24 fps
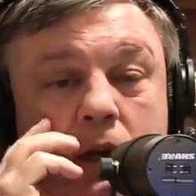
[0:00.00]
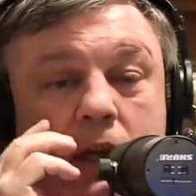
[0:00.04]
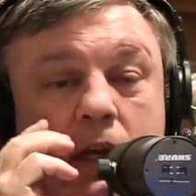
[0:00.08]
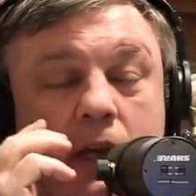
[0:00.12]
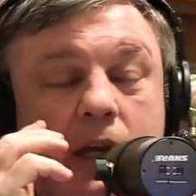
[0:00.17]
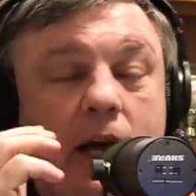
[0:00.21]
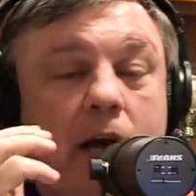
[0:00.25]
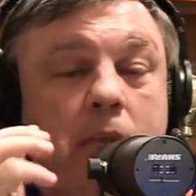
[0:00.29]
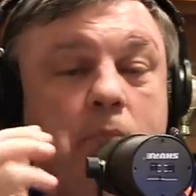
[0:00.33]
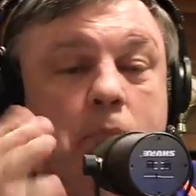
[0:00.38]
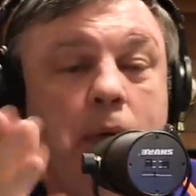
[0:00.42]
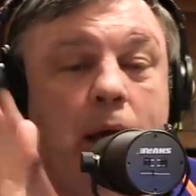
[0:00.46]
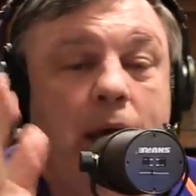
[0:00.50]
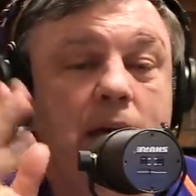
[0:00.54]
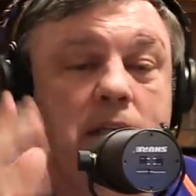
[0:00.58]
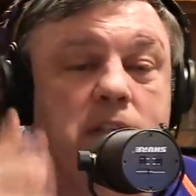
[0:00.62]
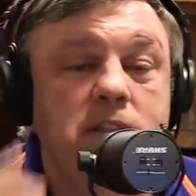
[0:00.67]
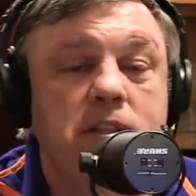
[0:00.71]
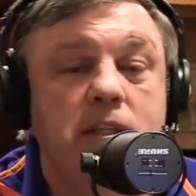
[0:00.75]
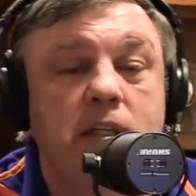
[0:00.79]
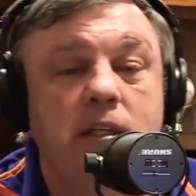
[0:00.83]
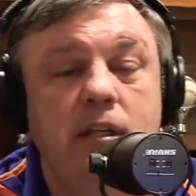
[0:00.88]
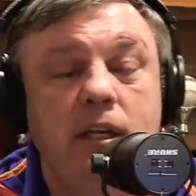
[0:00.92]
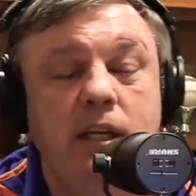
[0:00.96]
He got
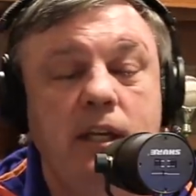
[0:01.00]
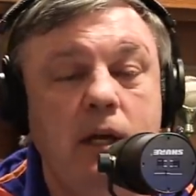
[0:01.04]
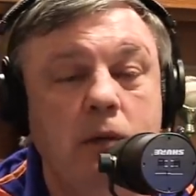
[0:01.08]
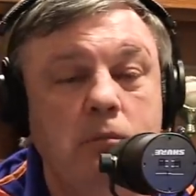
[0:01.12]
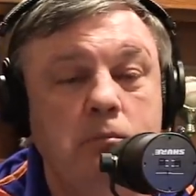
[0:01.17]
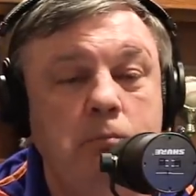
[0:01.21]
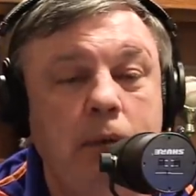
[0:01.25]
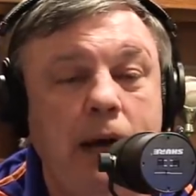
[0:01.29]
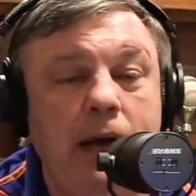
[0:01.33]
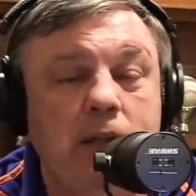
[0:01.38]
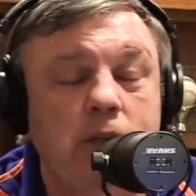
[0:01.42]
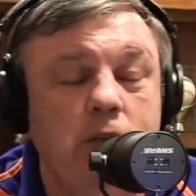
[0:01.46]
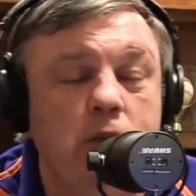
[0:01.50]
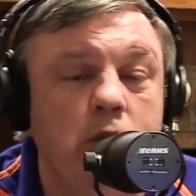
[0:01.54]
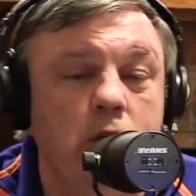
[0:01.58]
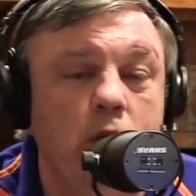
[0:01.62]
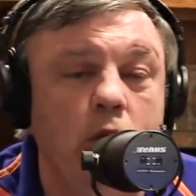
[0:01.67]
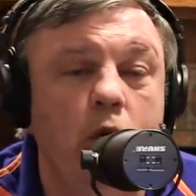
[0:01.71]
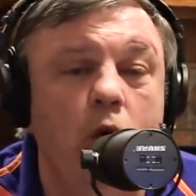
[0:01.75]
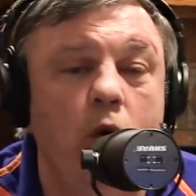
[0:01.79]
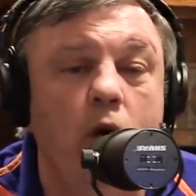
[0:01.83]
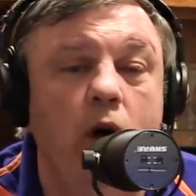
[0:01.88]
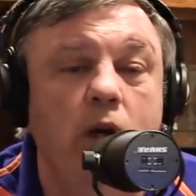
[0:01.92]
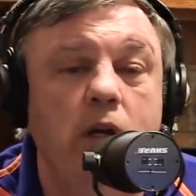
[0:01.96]
past it. He come back to
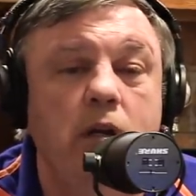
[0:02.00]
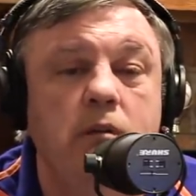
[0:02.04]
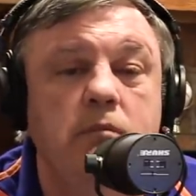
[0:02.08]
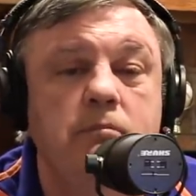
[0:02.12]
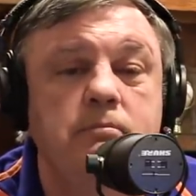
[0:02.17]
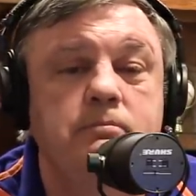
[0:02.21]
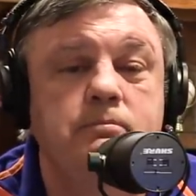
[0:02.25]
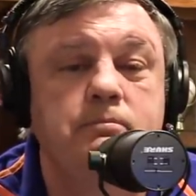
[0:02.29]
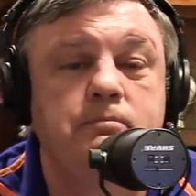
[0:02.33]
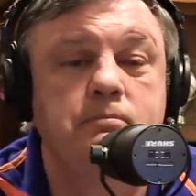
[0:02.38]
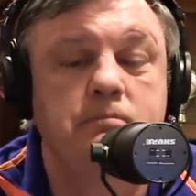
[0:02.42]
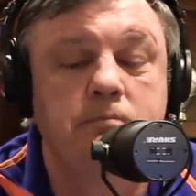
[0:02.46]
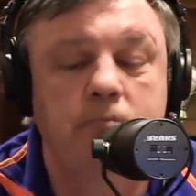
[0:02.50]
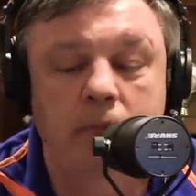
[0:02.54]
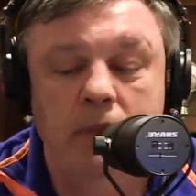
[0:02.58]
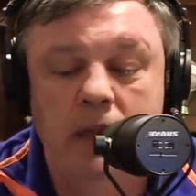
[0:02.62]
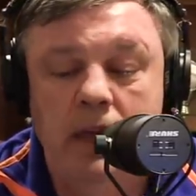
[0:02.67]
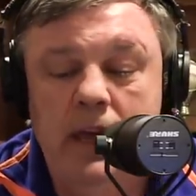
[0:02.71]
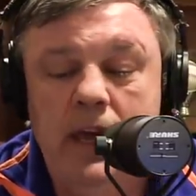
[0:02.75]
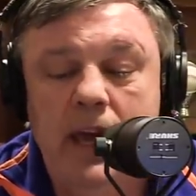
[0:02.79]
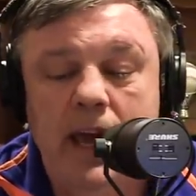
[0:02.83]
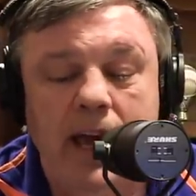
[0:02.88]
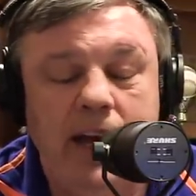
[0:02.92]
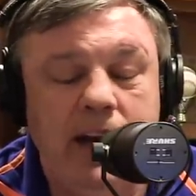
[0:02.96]
the corner.
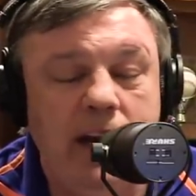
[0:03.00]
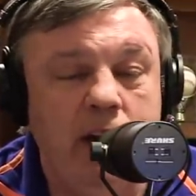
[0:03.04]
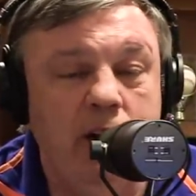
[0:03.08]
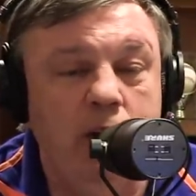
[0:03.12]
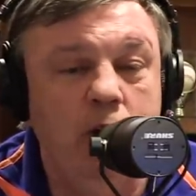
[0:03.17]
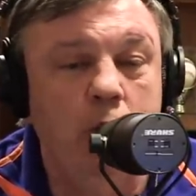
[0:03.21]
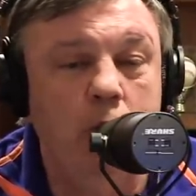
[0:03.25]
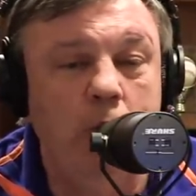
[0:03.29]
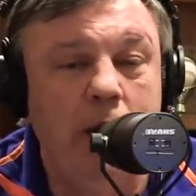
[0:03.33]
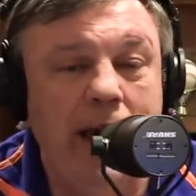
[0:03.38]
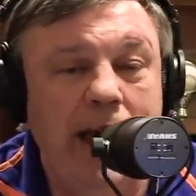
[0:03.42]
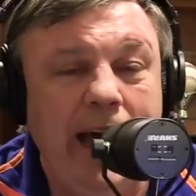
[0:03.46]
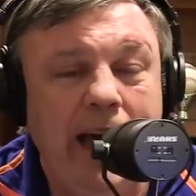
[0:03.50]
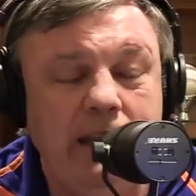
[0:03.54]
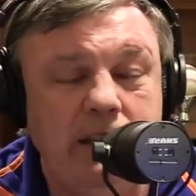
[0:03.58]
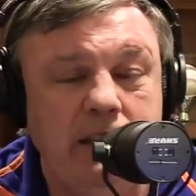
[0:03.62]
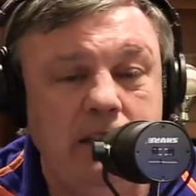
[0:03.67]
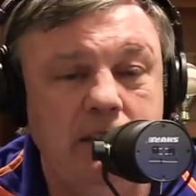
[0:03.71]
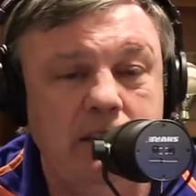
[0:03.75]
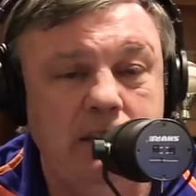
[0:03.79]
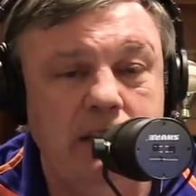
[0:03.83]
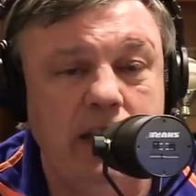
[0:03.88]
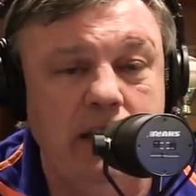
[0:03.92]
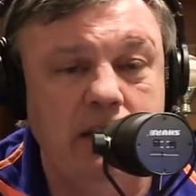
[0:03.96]
And I knew I had
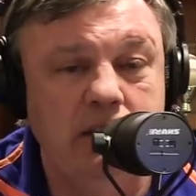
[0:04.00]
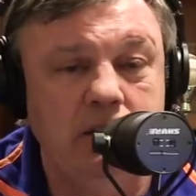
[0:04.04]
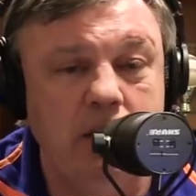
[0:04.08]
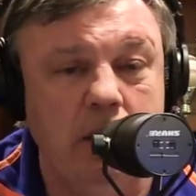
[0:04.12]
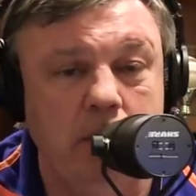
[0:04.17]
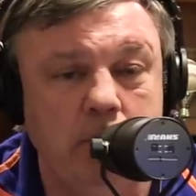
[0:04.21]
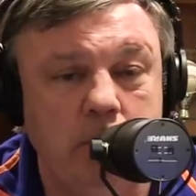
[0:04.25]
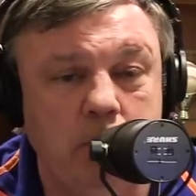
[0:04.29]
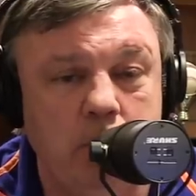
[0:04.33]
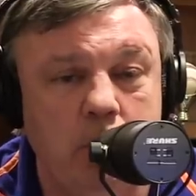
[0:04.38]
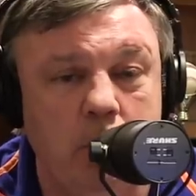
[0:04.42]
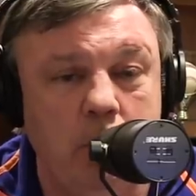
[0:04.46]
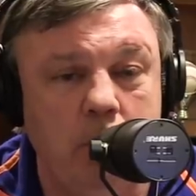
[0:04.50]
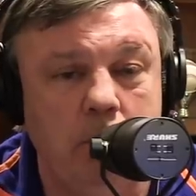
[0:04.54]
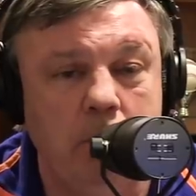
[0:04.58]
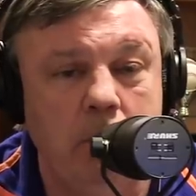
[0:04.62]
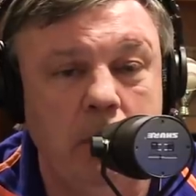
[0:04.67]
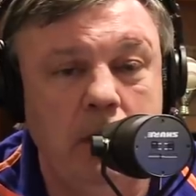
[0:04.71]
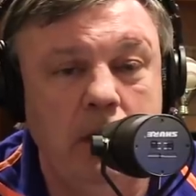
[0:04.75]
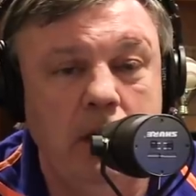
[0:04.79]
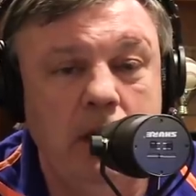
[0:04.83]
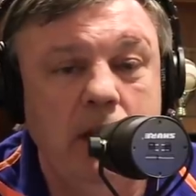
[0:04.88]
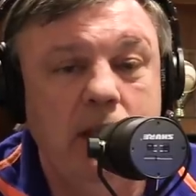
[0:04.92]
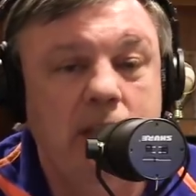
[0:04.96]
to say something to him
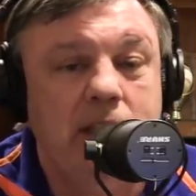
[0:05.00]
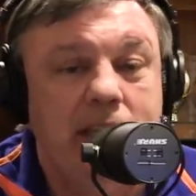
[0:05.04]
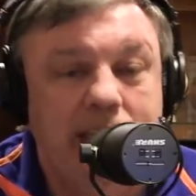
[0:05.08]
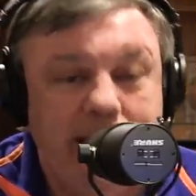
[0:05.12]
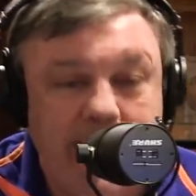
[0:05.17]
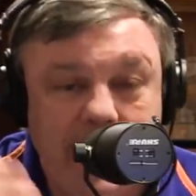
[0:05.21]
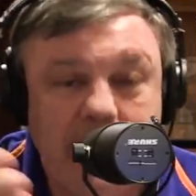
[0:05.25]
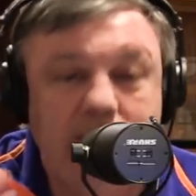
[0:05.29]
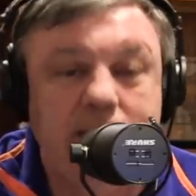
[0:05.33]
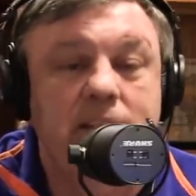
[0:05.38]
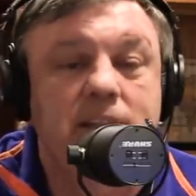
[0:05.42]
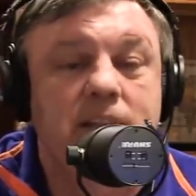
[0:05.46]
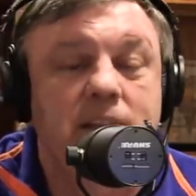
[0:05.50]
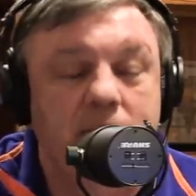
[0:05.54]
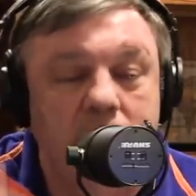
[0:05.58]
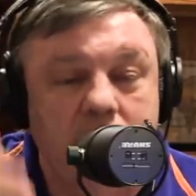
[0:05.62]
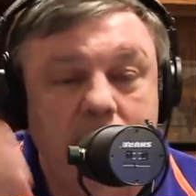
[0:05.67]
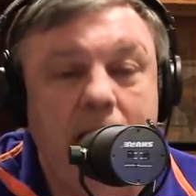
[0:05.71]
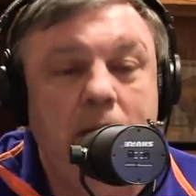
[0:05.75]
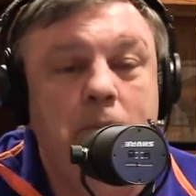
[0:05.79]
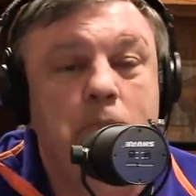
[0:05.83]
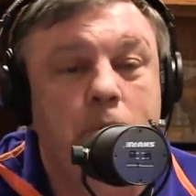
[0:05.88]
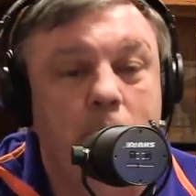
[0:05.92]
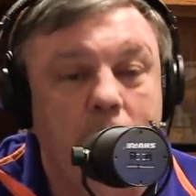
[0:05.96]
to get to
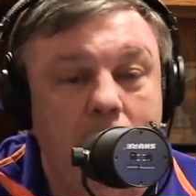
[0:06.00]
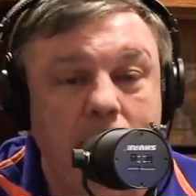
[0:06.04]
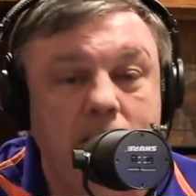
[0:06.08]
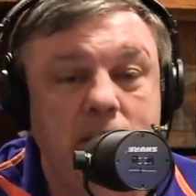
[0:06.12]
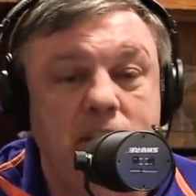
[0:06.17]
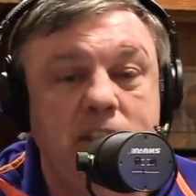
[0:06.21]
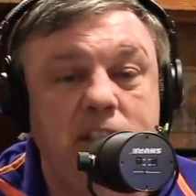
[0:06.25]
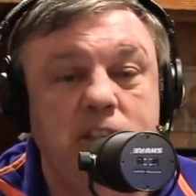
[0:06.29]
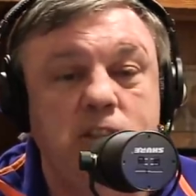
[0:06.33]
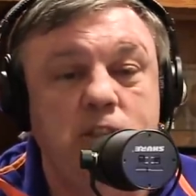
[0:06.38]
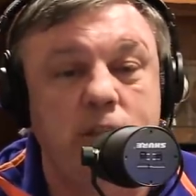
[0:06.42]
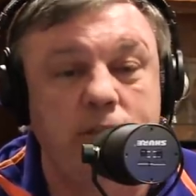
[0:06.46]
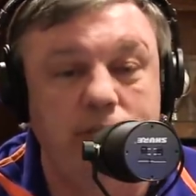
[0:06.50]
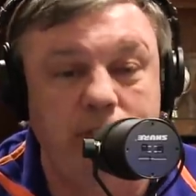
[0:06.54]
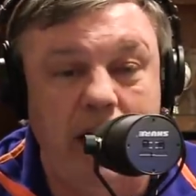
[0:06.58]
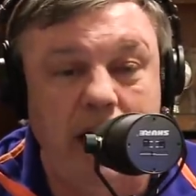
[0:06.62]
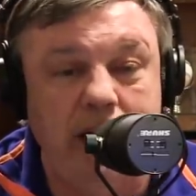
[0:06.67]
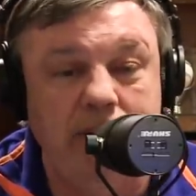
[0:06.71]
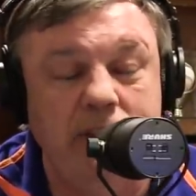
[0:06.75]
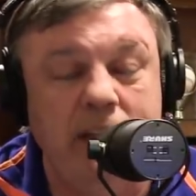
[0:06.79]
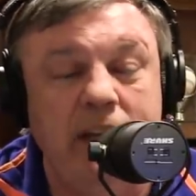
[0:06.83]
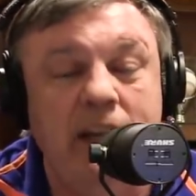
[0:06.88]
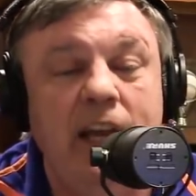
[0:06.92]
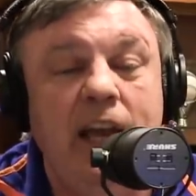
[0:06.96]
that place. He
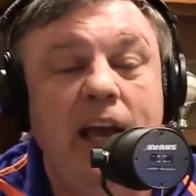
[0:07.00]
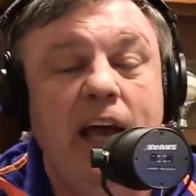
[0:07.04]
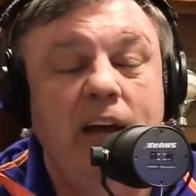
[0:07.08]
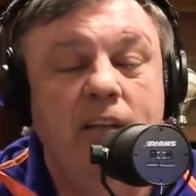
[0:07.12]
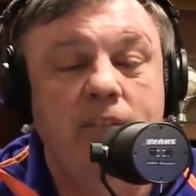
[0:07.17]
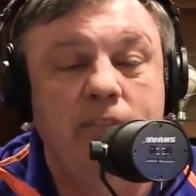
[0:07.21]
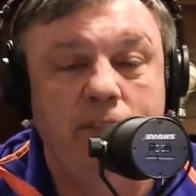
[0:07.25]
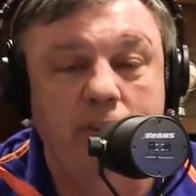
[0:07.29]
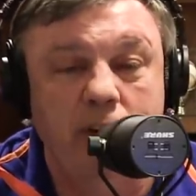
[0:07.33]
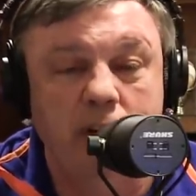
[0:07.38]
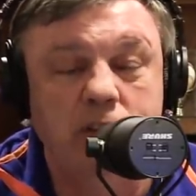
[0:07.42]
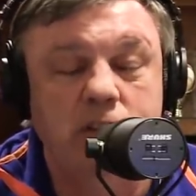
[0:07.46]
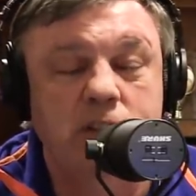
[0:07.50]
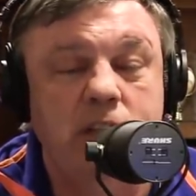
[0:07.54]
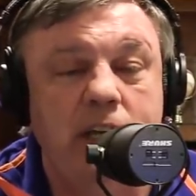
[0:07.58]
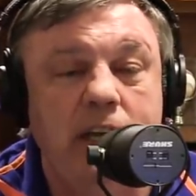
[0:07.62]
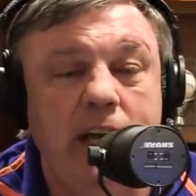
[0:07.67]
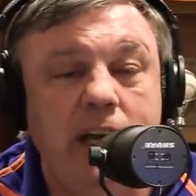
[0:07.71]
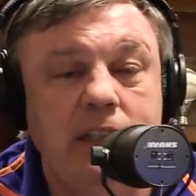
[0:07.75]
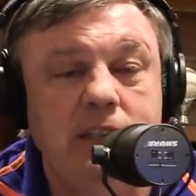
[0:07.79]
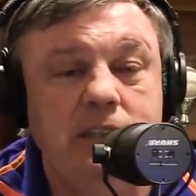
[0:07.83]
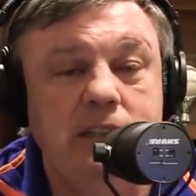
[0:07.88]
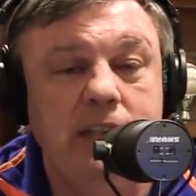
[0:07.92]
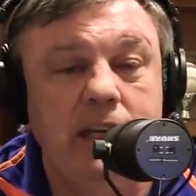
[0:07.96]
survived it. First
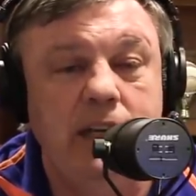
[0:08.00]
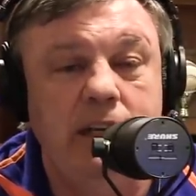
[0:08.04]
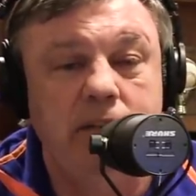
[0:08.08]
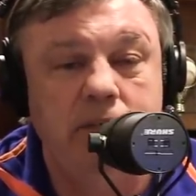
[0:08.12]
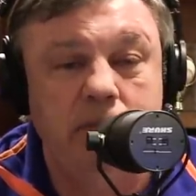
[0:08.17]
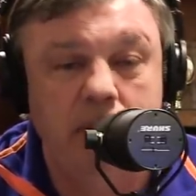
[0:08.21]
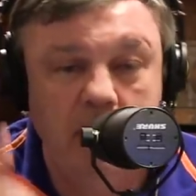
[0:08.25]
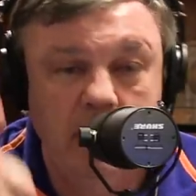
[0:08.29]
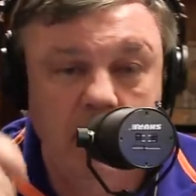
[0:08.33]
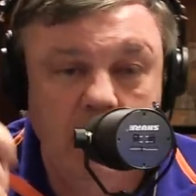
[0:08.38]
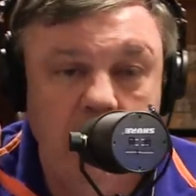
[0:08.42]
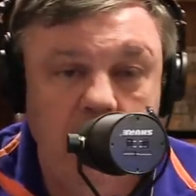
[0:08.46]
thing I said,